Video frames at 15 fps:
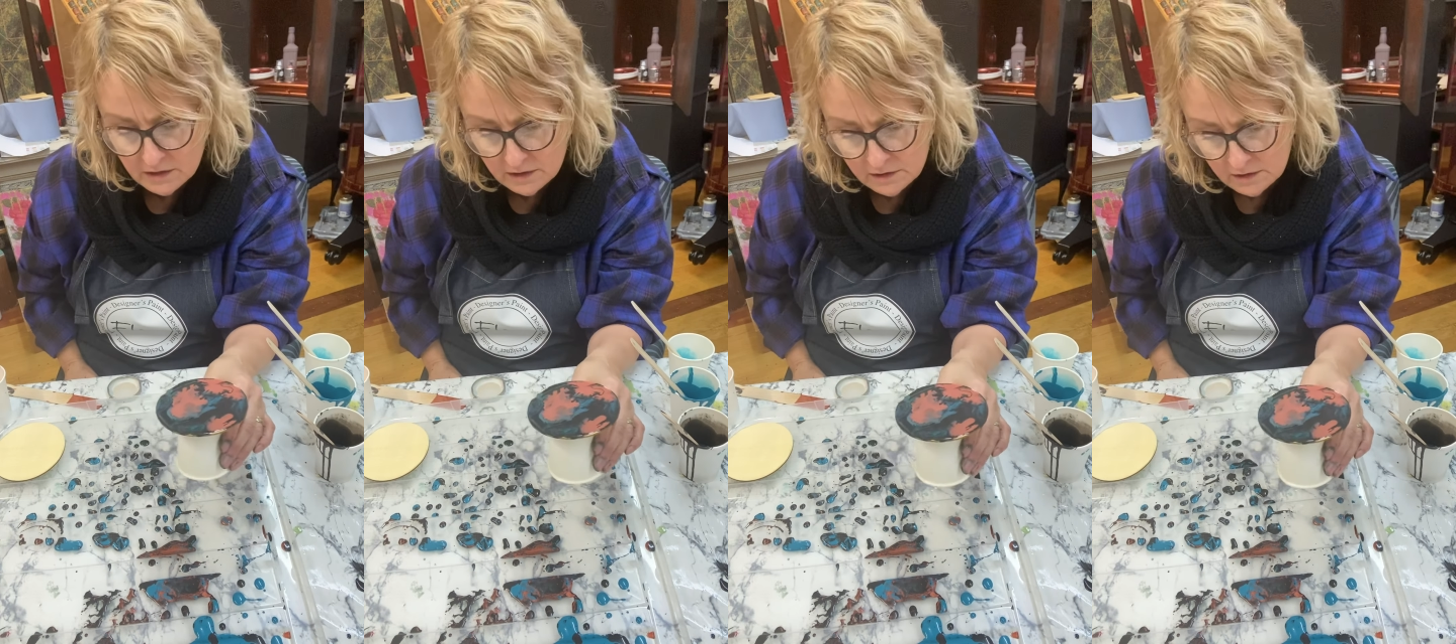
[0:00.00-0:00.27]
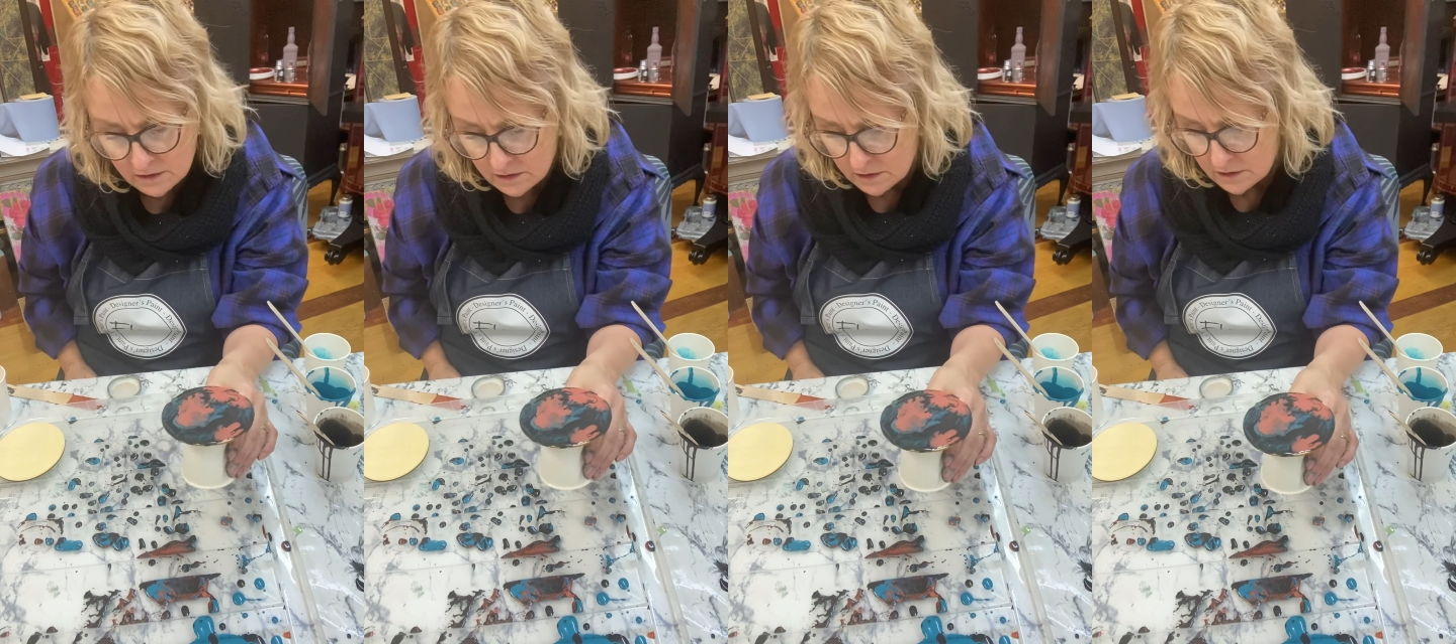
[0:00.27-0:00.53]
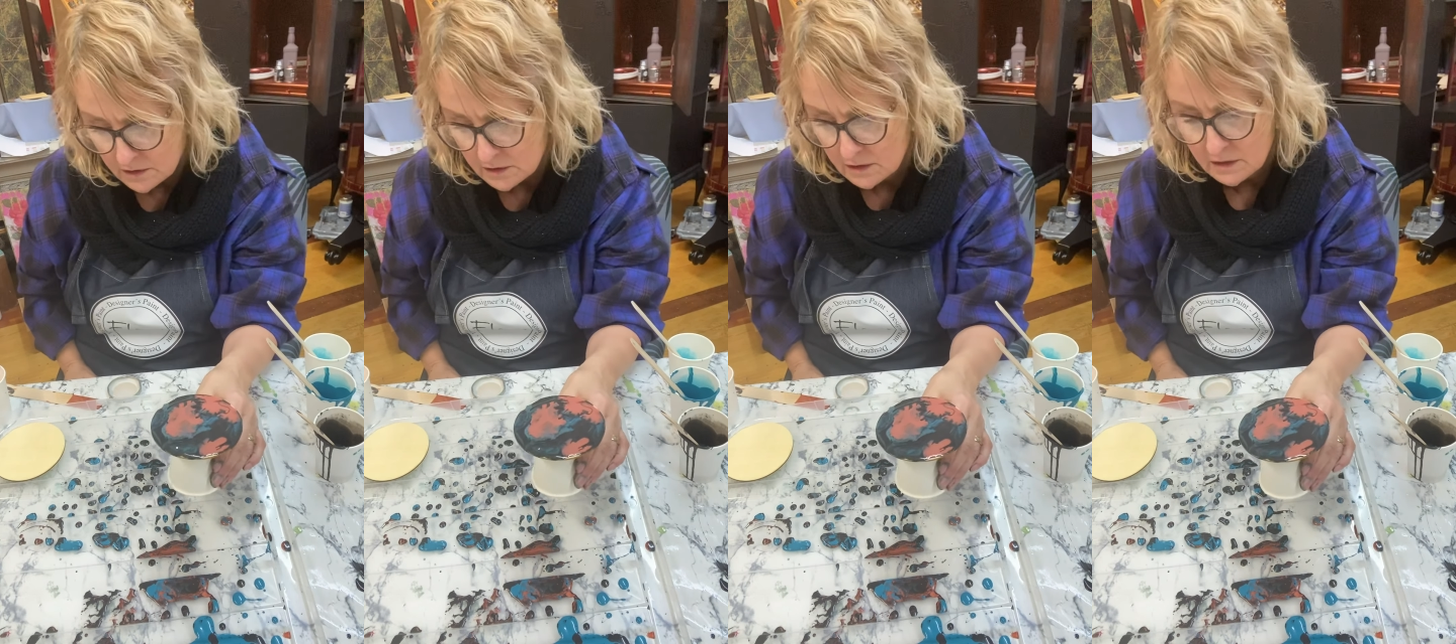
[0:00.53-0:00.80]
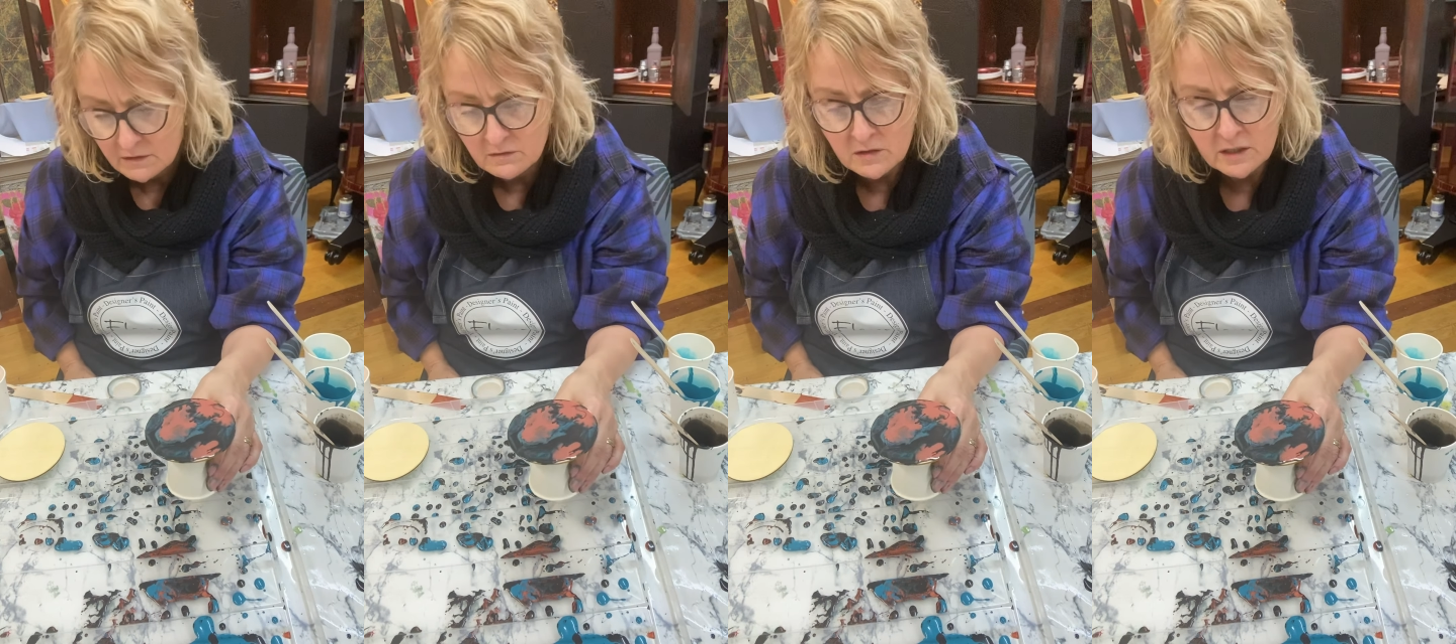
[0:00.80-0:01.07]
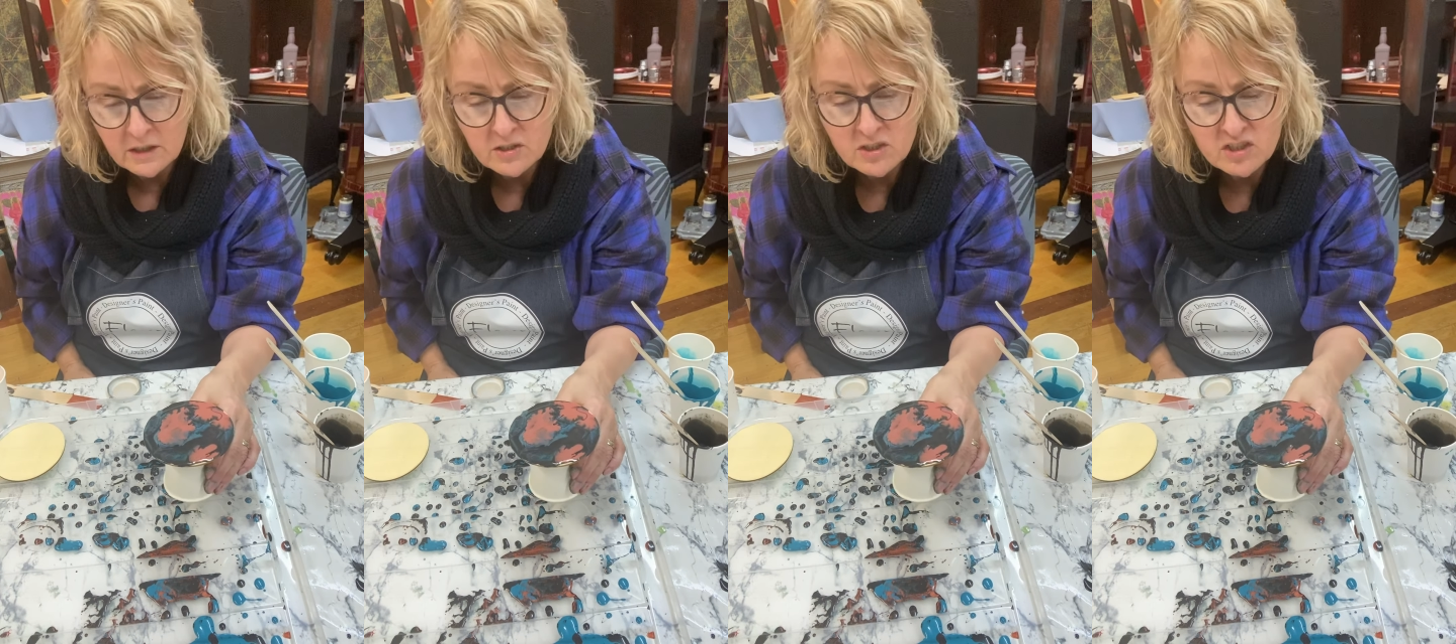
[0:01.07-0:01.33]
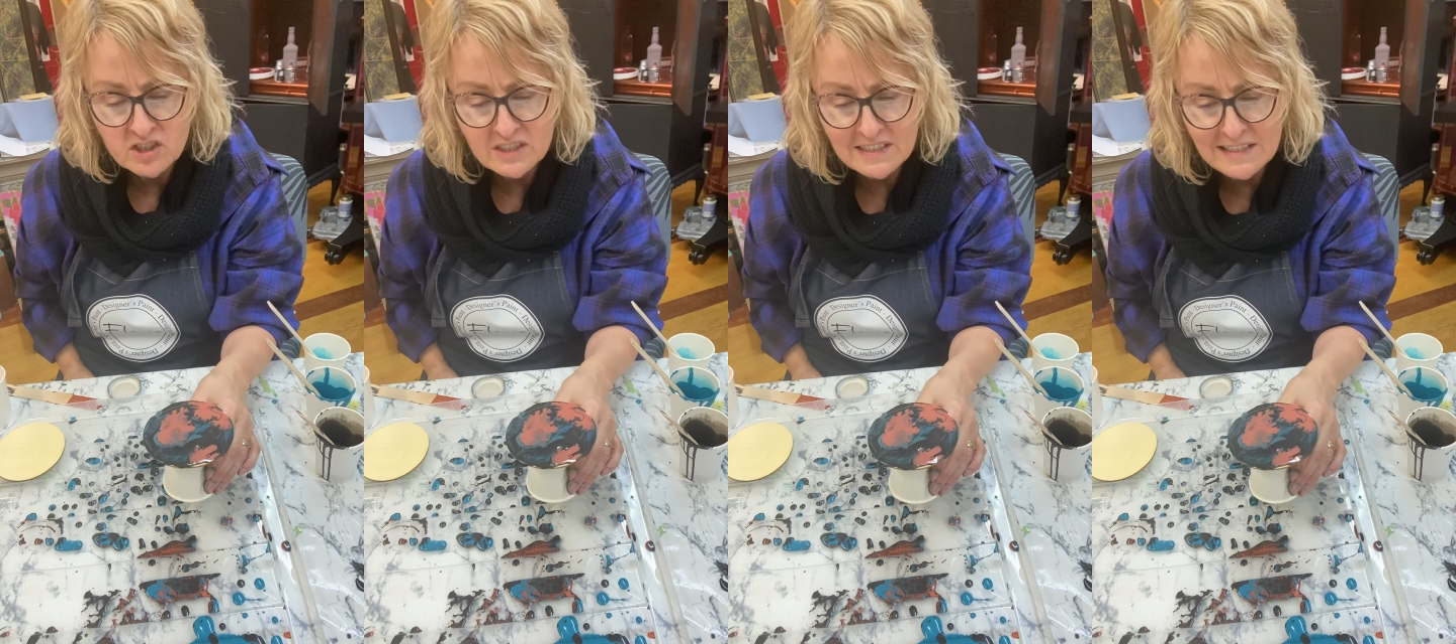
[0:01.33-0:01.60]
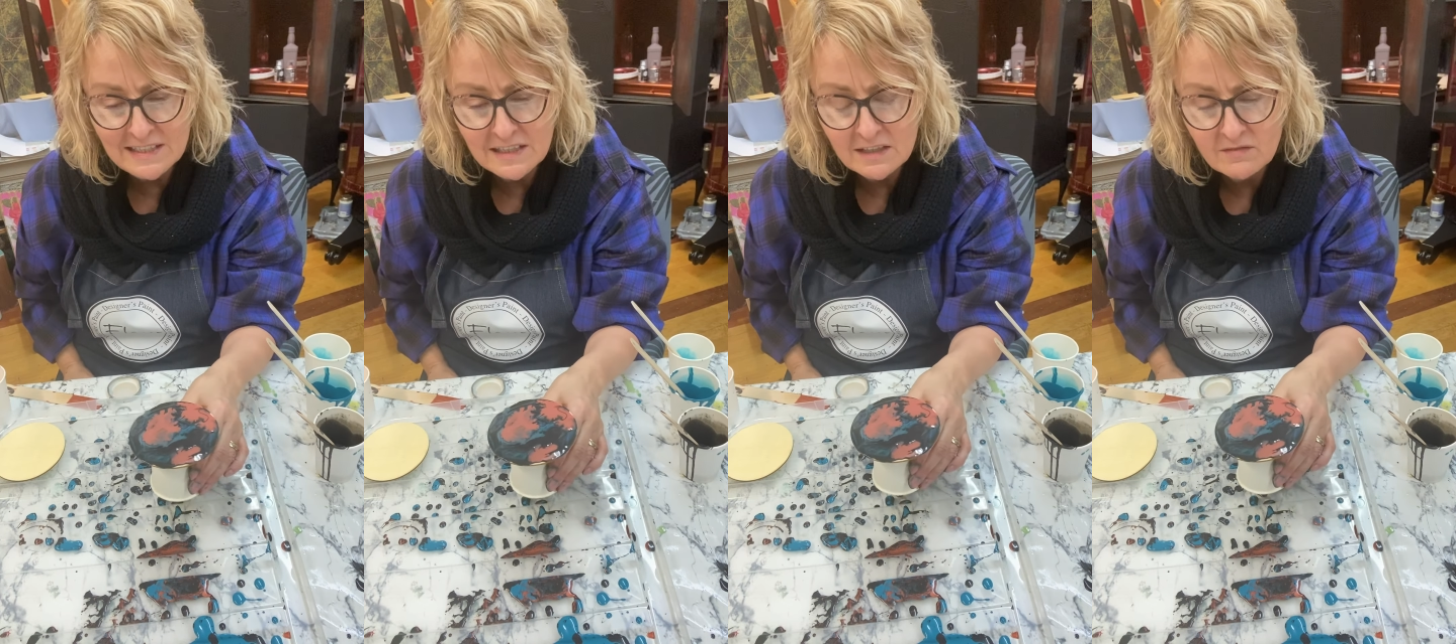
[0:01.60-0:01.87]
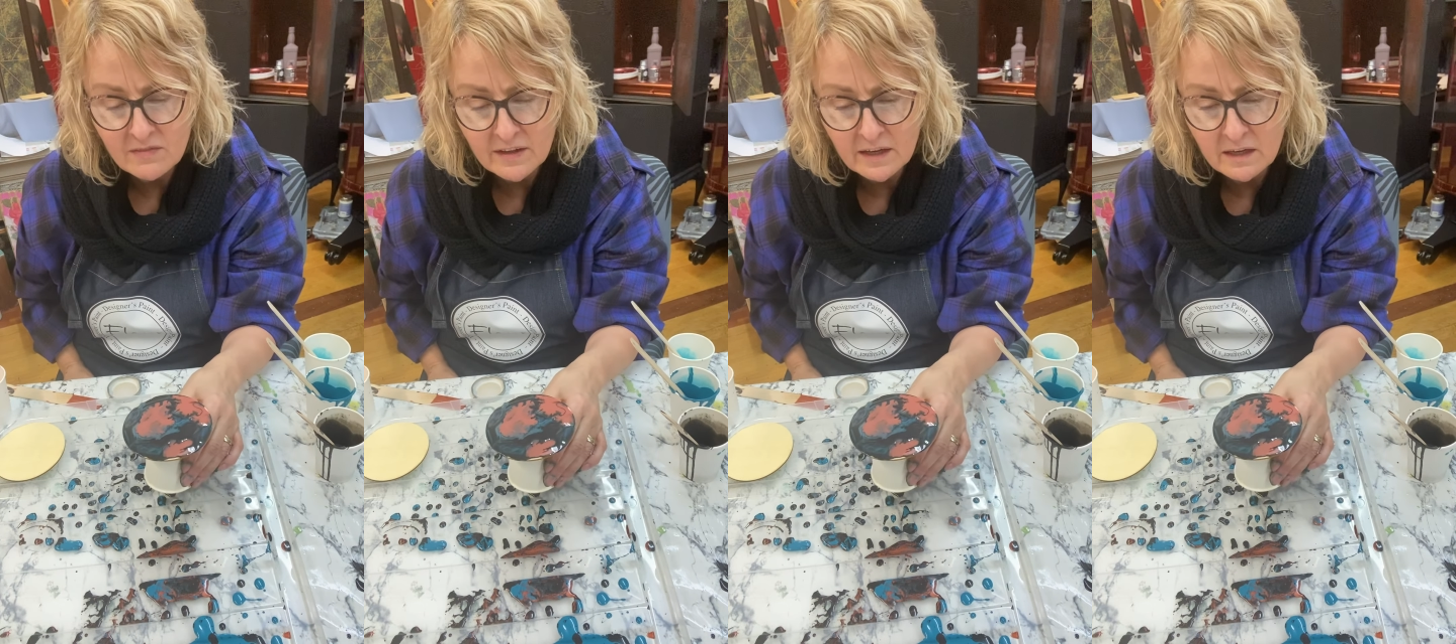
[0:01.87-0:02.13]
I feel like I should just leave
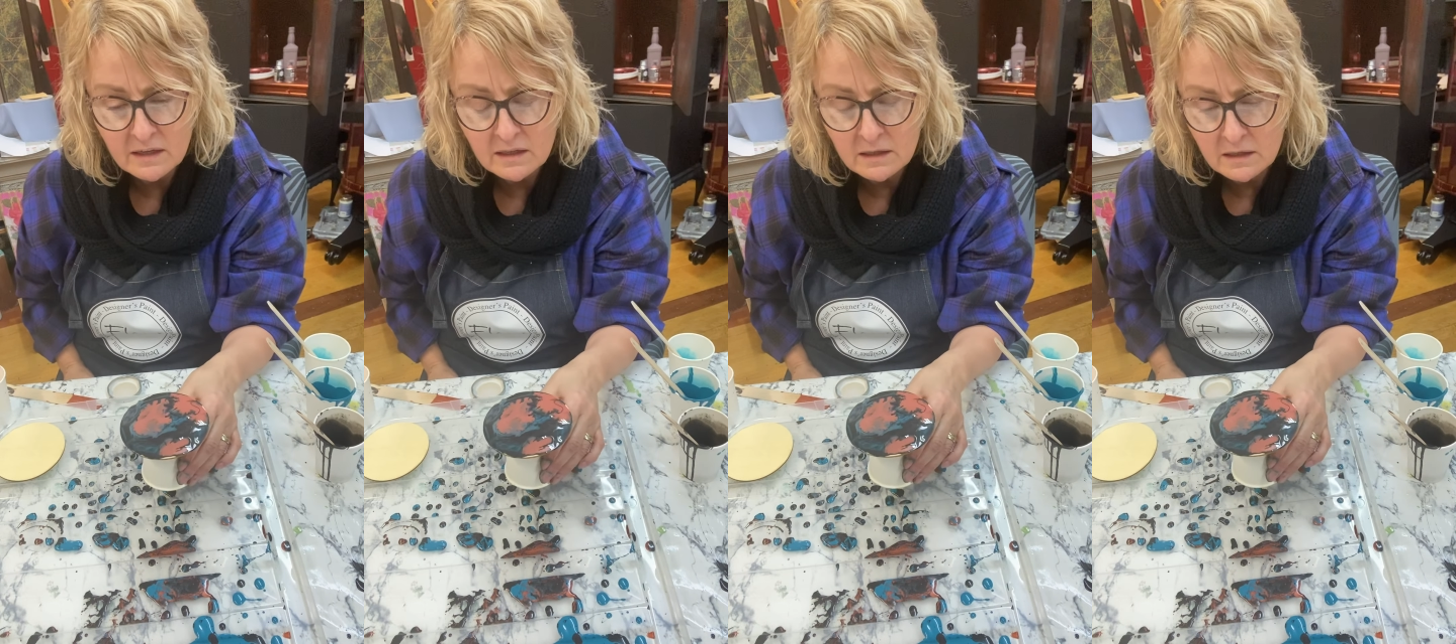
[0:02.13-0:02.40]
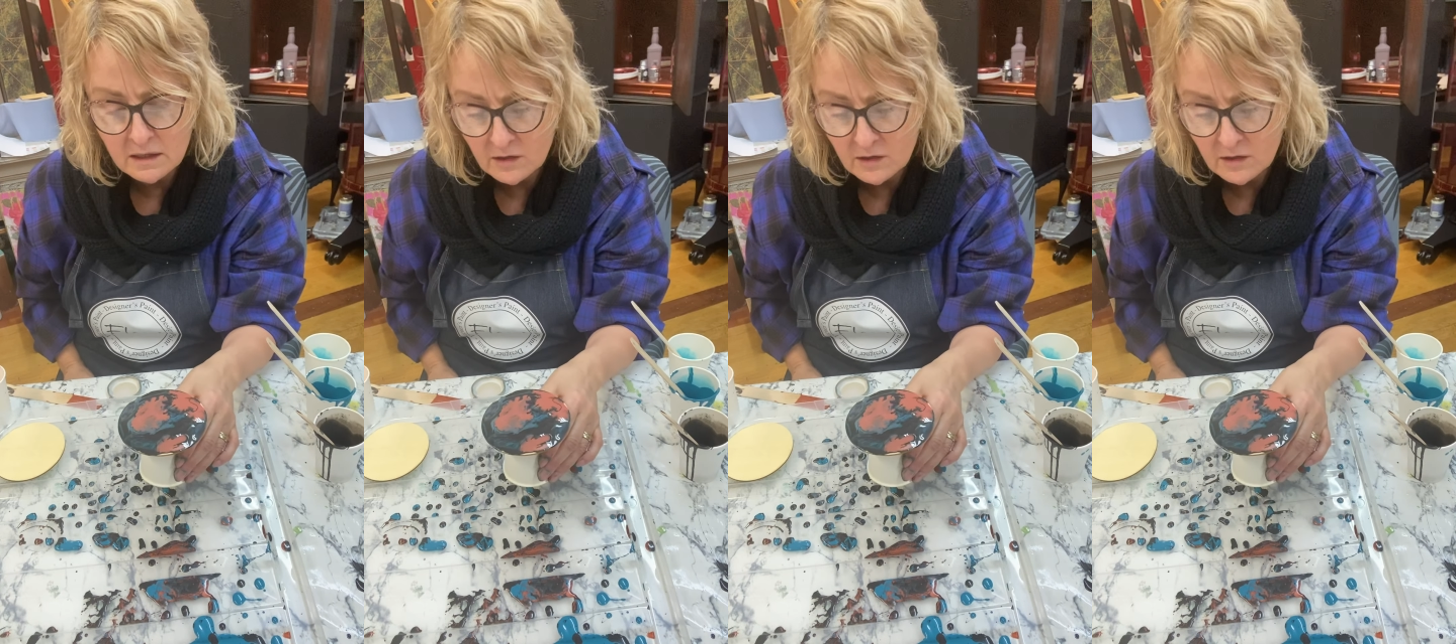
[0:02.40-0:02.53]
that and